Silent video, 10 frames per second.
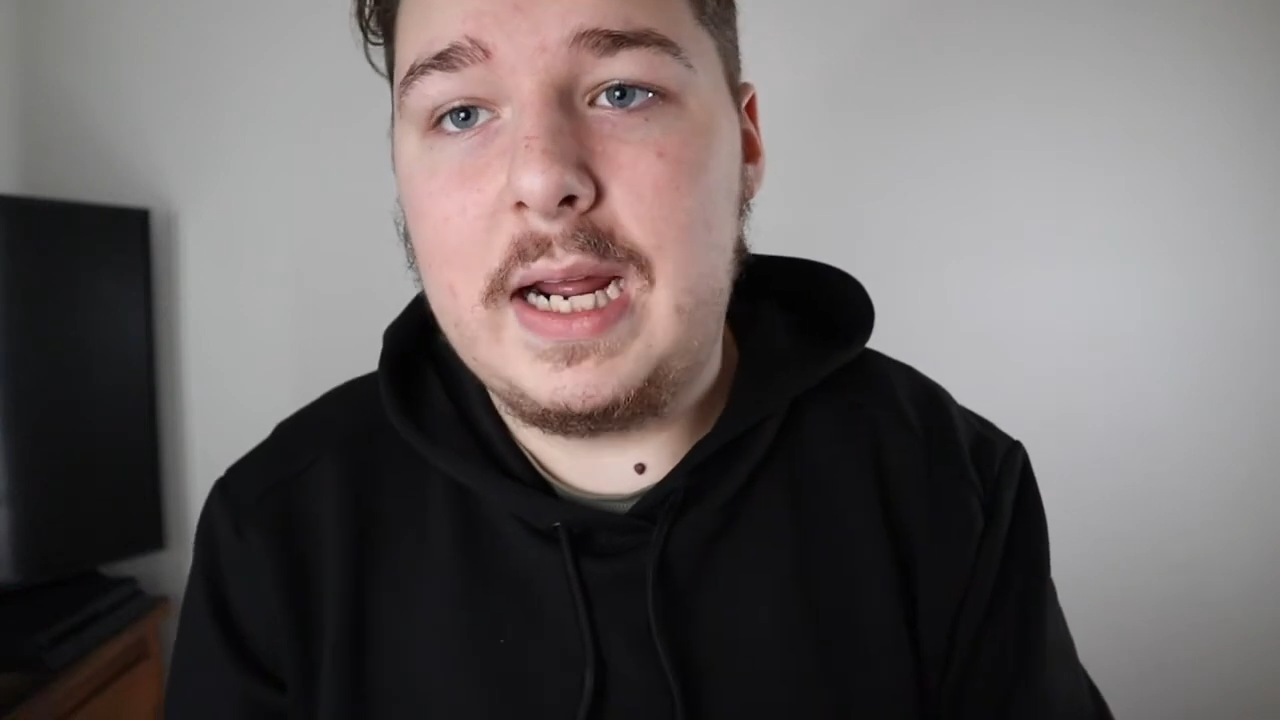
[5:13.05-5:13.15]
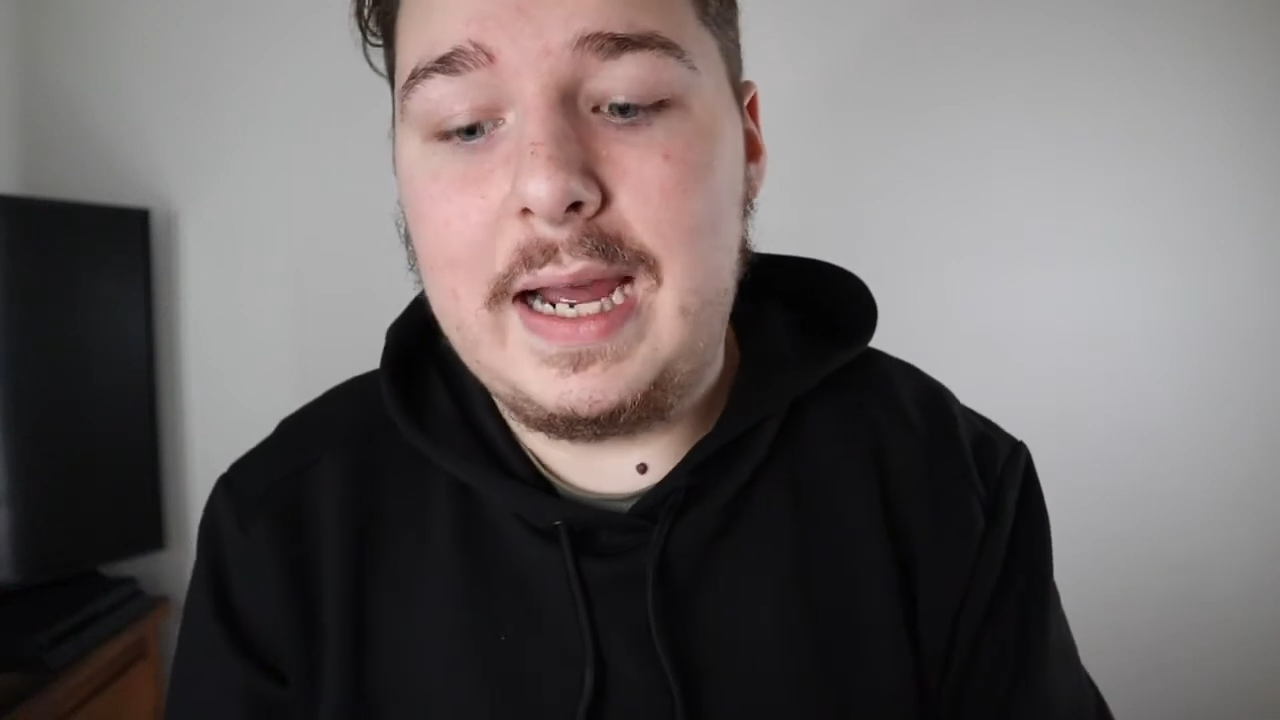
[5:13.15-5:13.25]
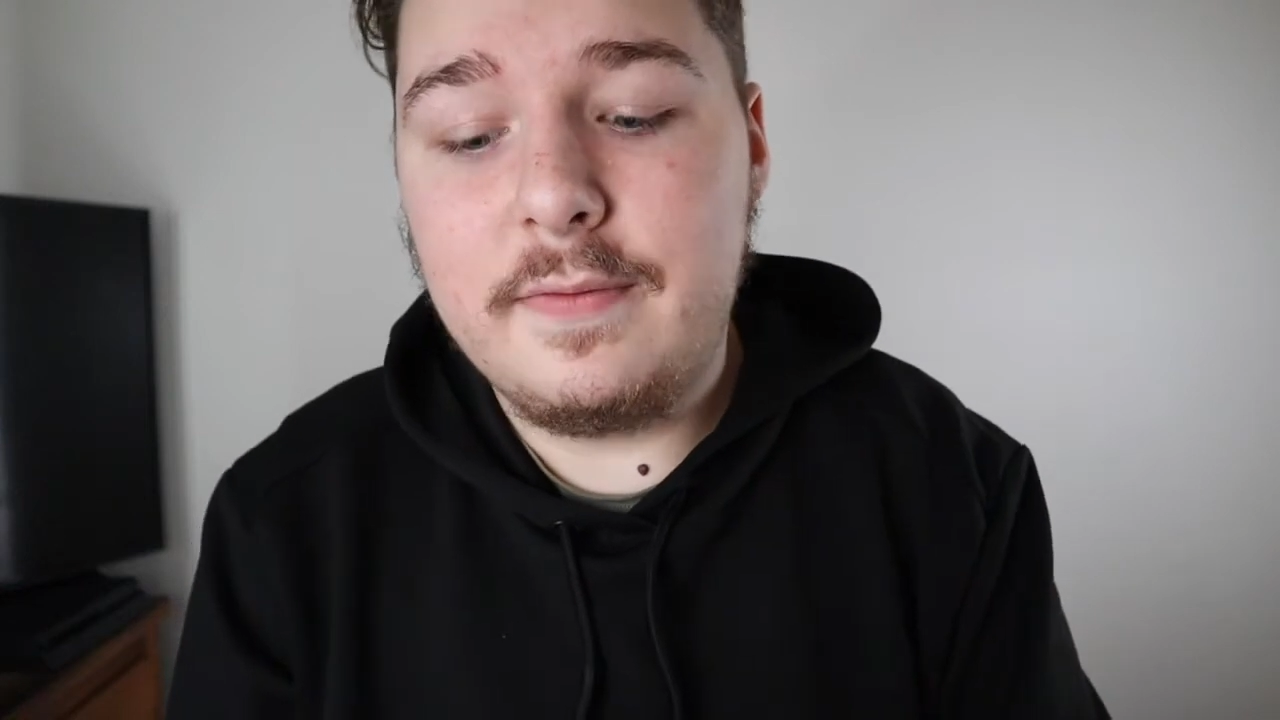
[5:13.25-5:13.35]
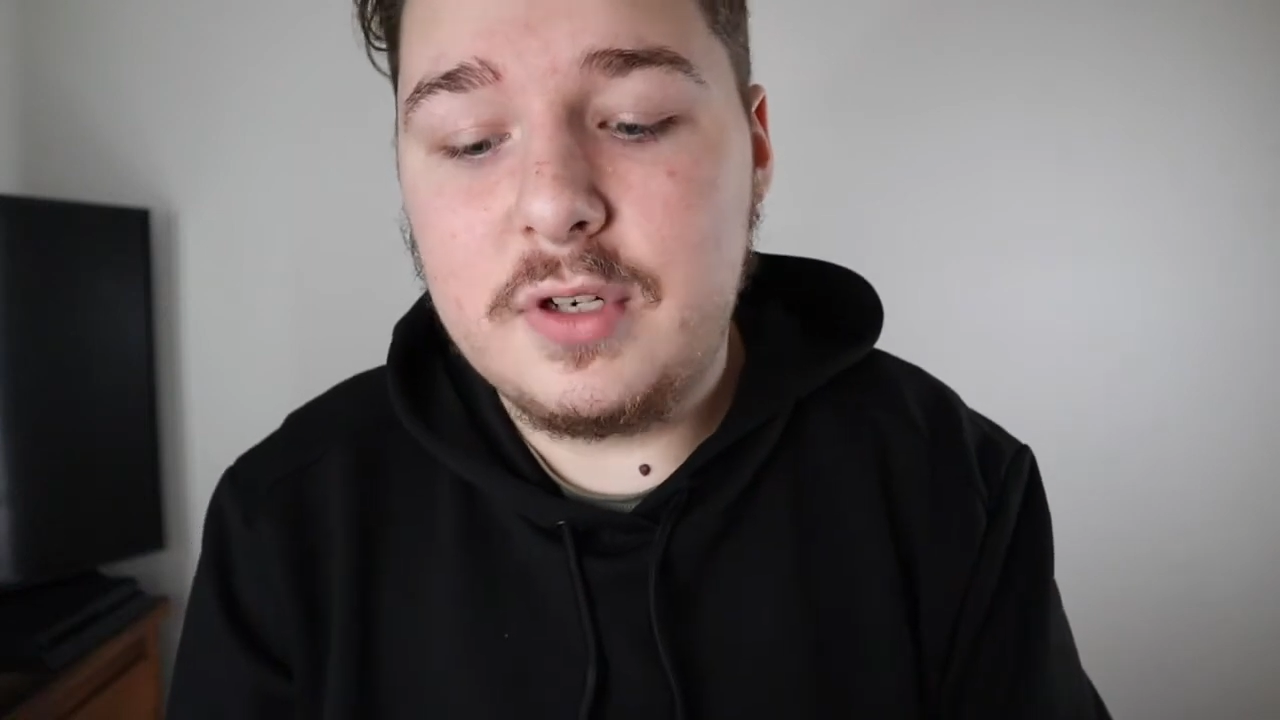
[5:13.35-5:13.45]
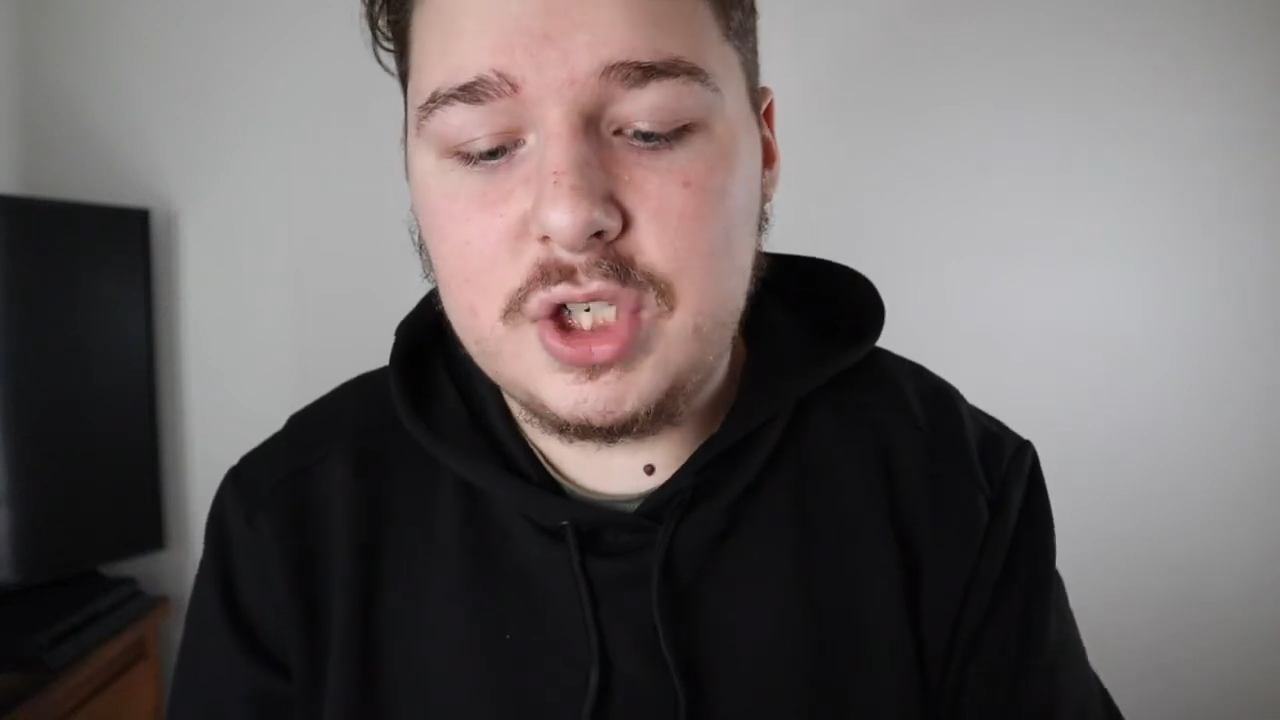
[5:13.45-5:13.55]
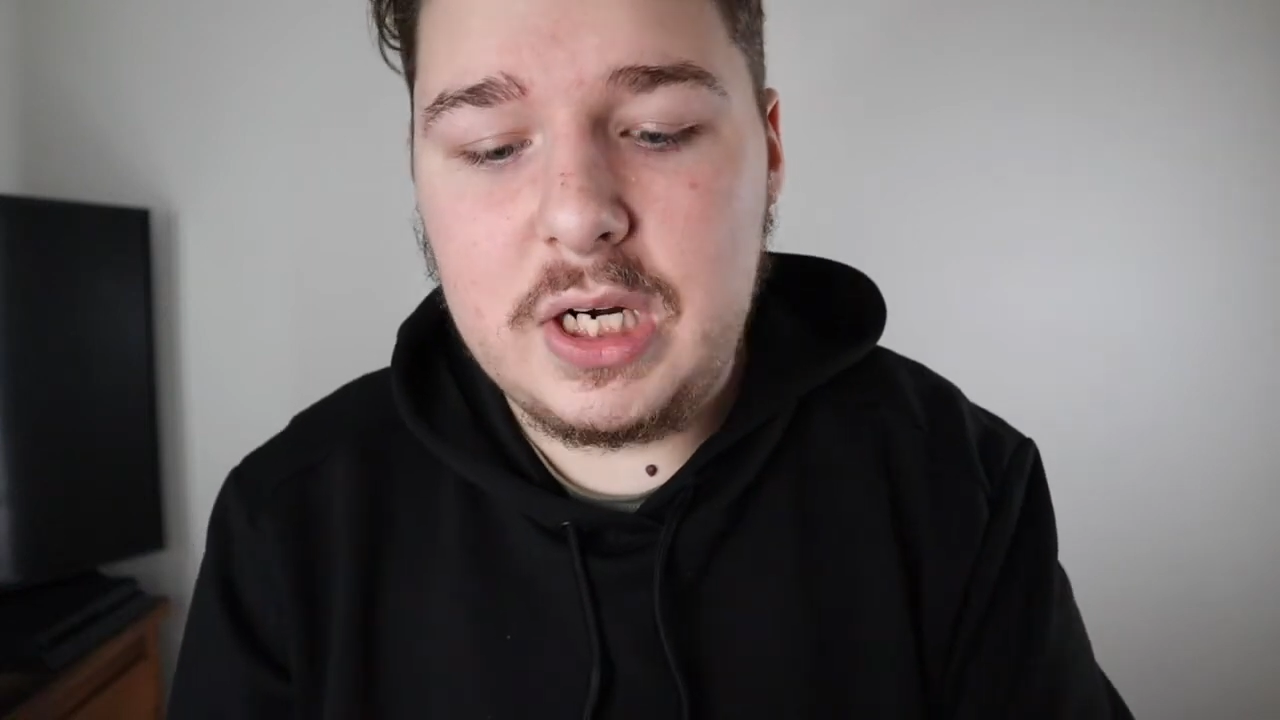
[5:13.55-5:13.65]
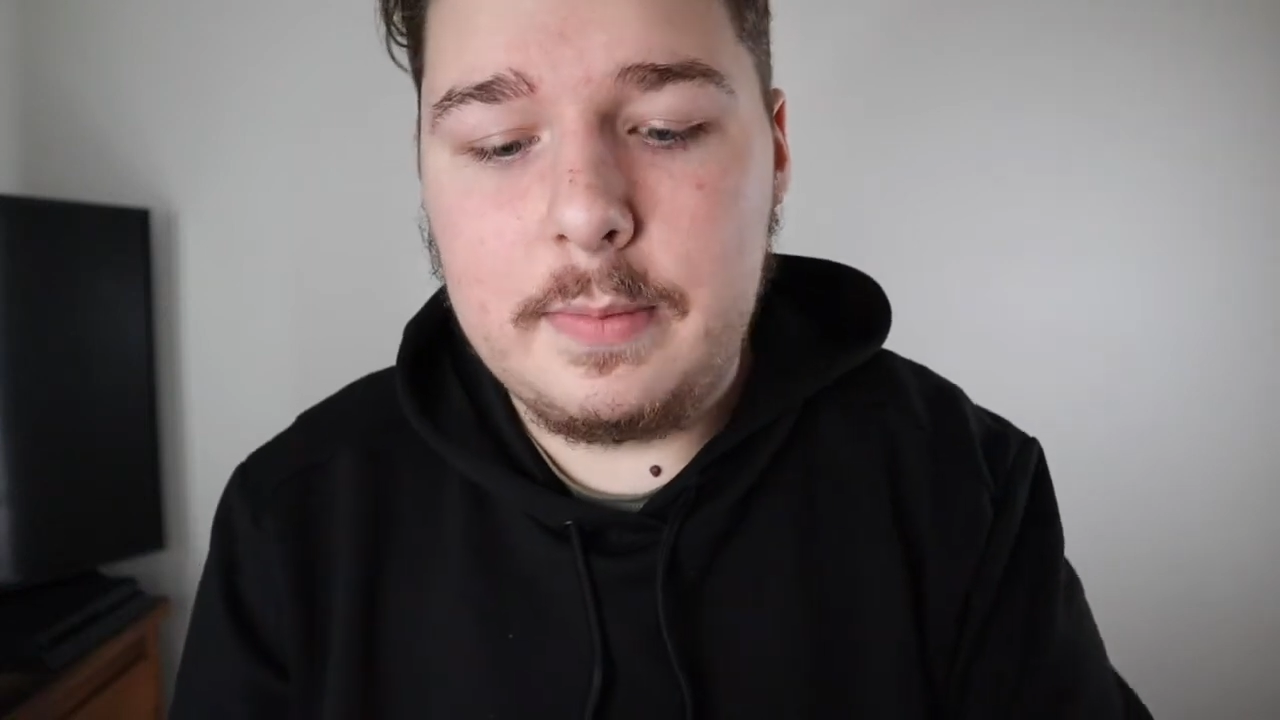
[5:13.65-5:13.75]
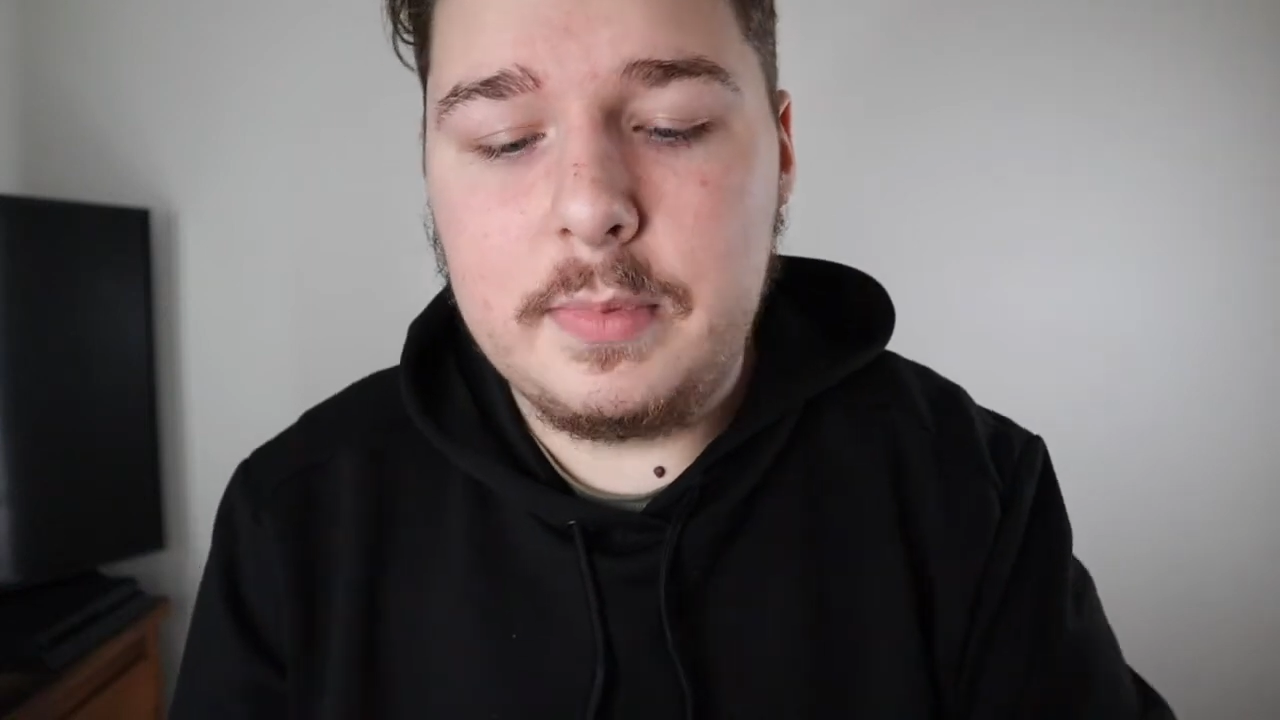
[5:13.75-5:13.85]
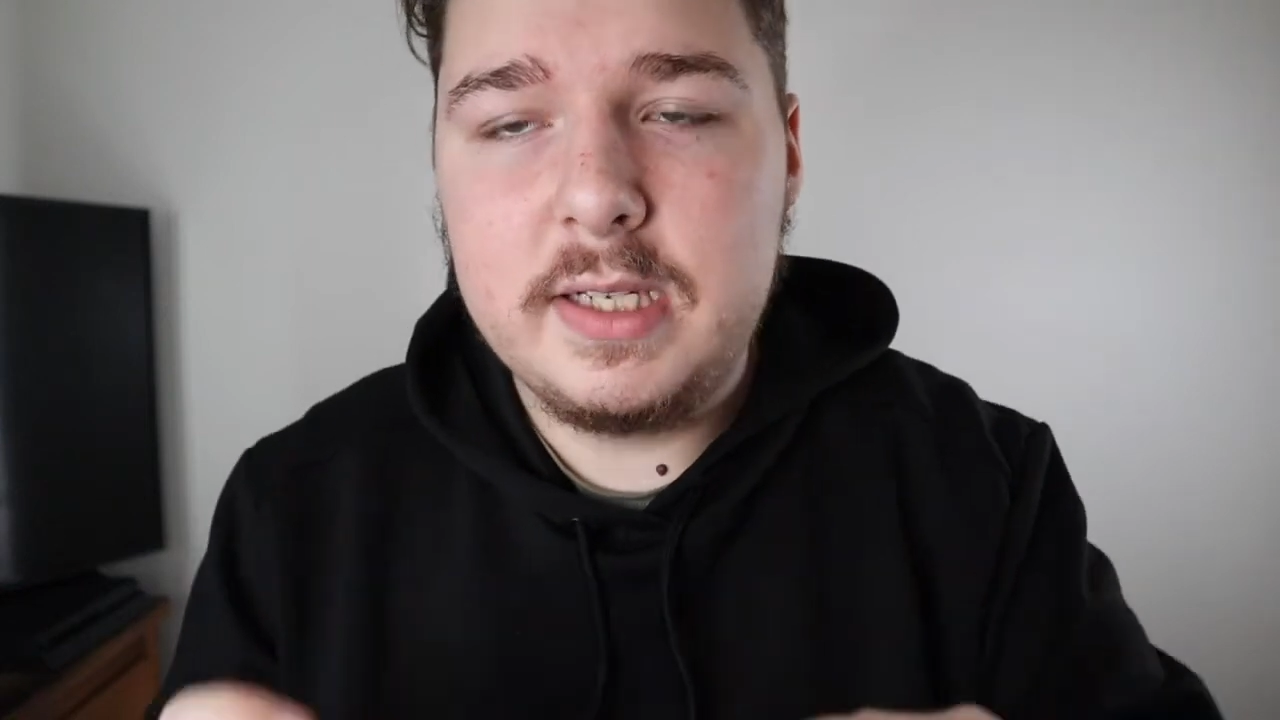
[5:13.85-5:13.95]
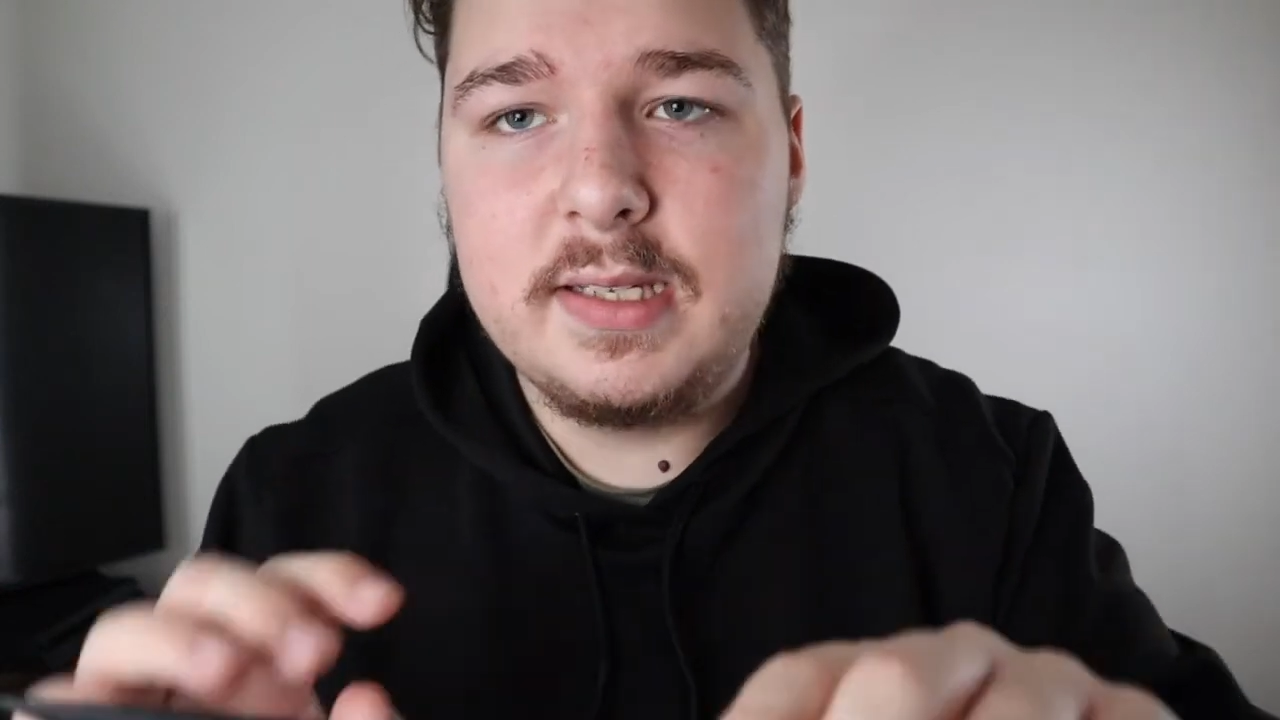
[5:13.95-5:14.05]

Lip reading: haven't sharpened it